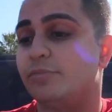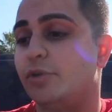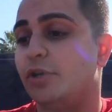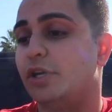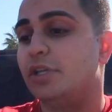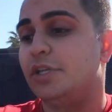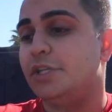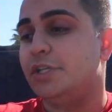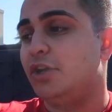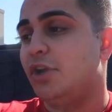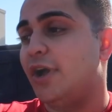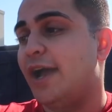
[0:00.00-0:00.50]

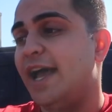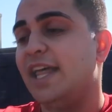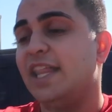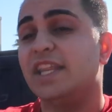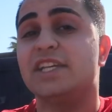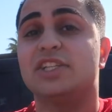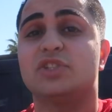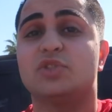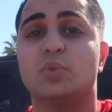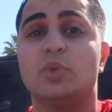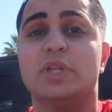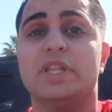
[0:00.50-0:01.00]
But you know,
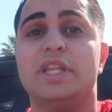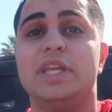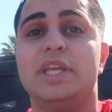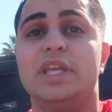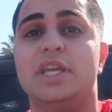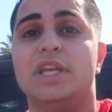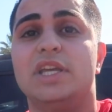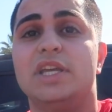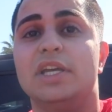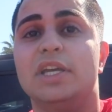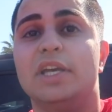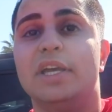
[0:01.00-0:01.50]
Alex
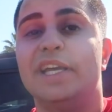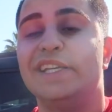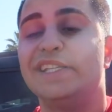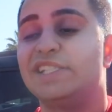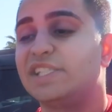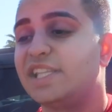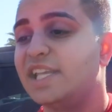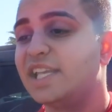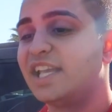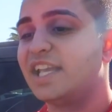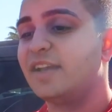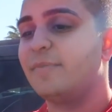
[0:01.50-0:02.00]
really is
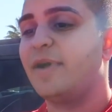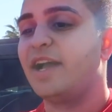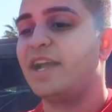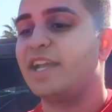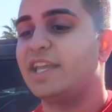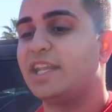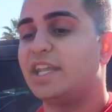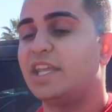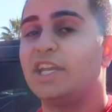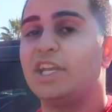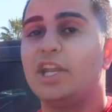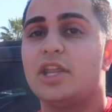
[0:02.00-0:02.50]
thinking about
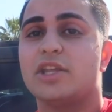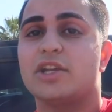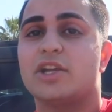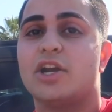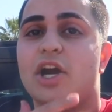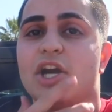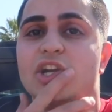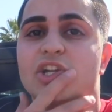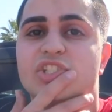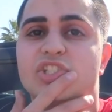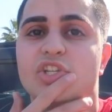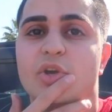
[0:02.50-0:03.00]
getting another
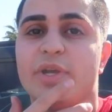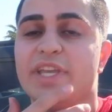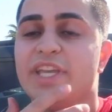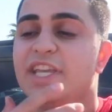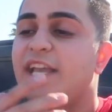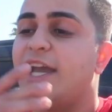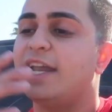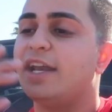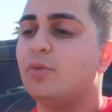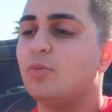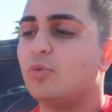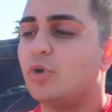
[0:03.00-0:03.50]
car, so he
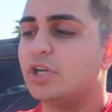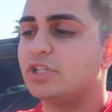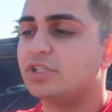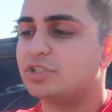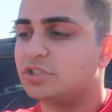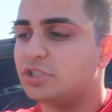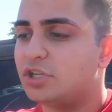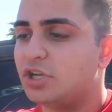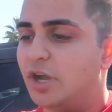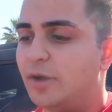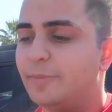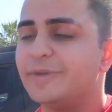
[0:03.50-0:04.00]
kind of wants
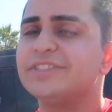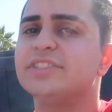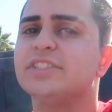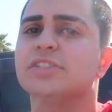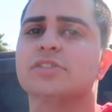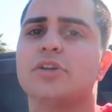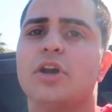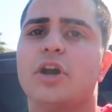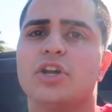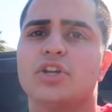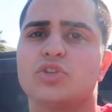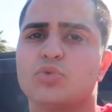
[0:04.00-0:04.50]
to know how much this
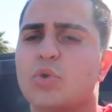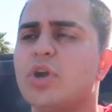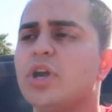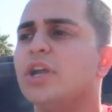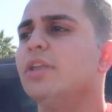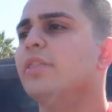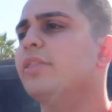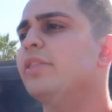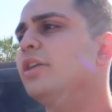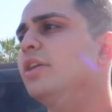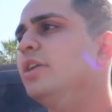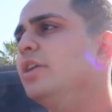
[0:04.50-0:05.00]
car is
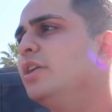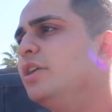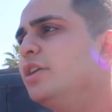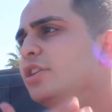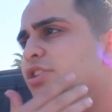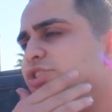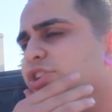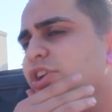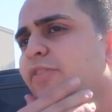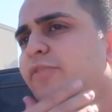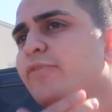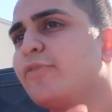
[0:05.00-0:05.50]
worth.
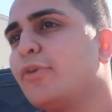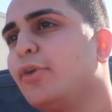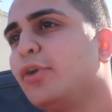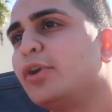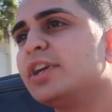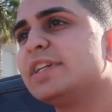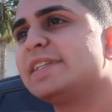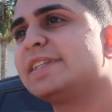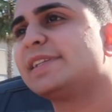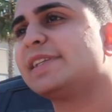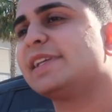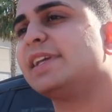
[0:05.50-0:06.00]
So of
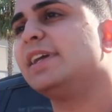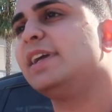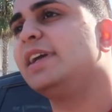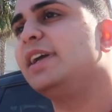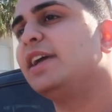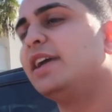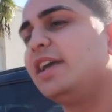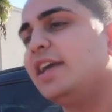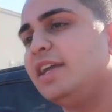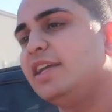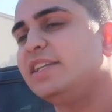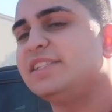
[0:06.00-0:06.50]
course,
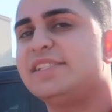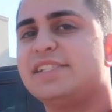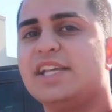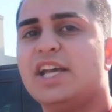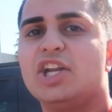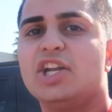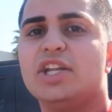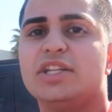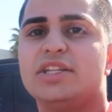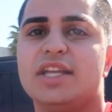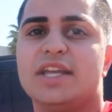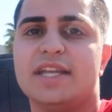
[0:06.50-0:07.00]

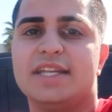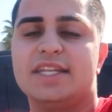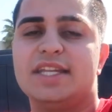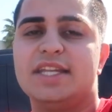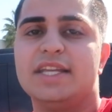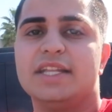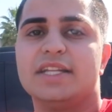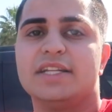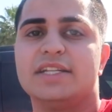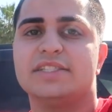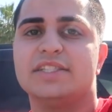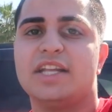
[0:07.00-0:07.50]
selling it to a
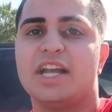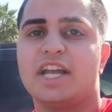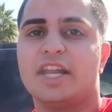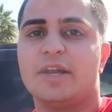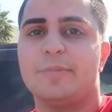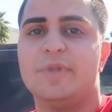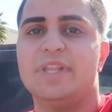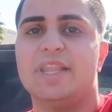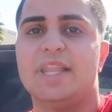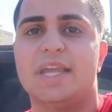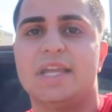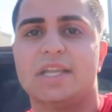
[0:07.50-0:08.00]
dealer is not going to
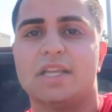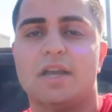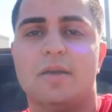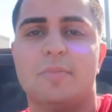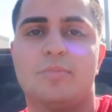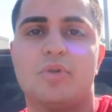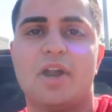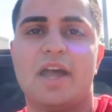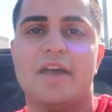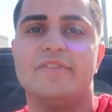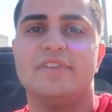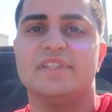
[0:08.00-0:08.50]
be like a
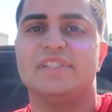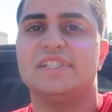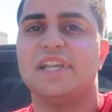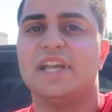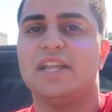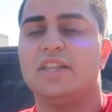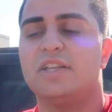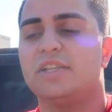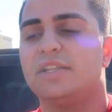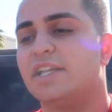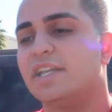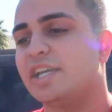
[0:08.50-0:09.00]
private
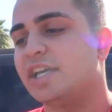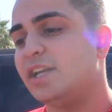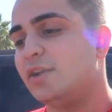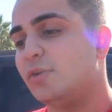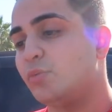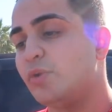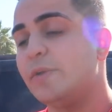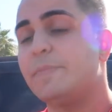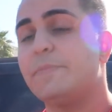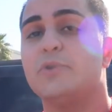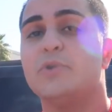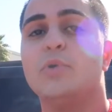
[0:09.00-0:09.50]
seller. They're going to
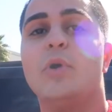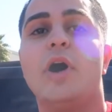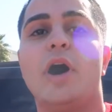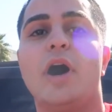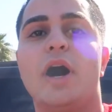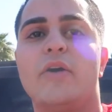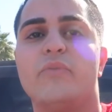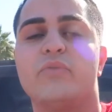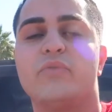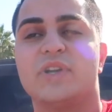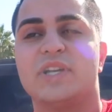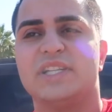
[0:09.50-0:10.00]
rip you
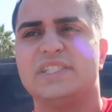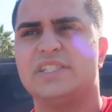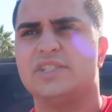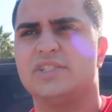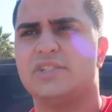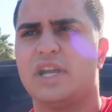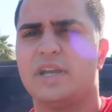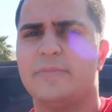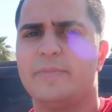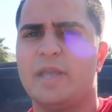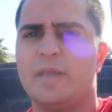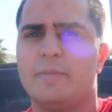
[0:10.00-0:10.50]
off because they're
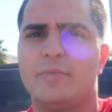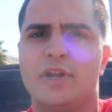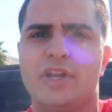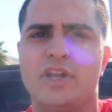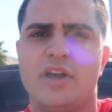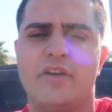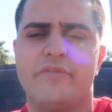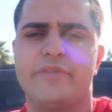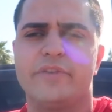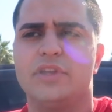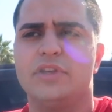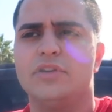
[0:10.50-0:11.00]
trying to make money
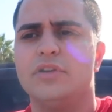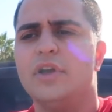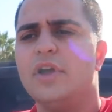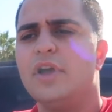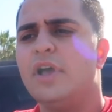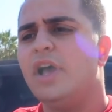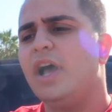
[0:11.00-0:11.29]
off of you.